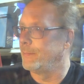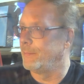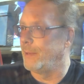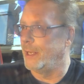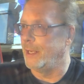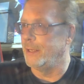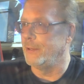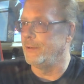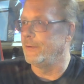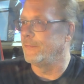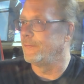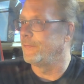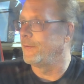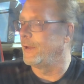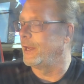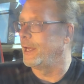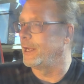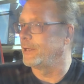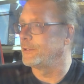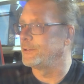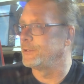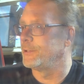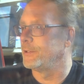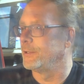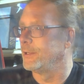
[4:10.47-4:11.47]

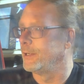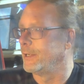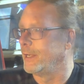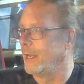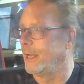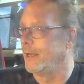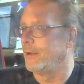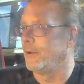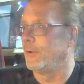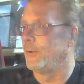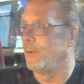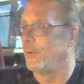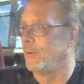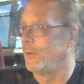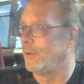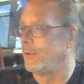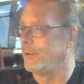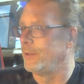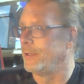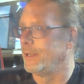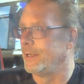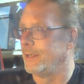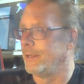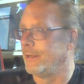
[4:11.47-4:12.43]
manufacturer got a hold